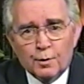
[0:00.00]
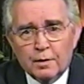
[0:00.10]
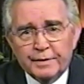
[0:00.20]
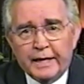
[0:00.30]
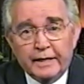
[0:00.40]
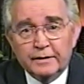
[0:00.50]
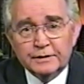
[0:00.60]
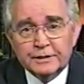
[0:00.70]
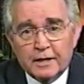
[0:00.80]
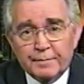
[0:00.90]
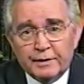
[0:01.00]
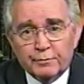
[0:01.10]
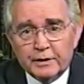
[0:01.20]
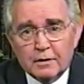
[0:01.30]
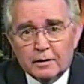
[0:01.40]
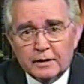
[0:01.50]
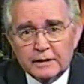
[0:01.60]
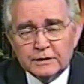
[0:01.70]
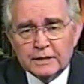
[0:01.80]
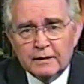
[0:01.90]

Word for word: Armageddon is coming regardless.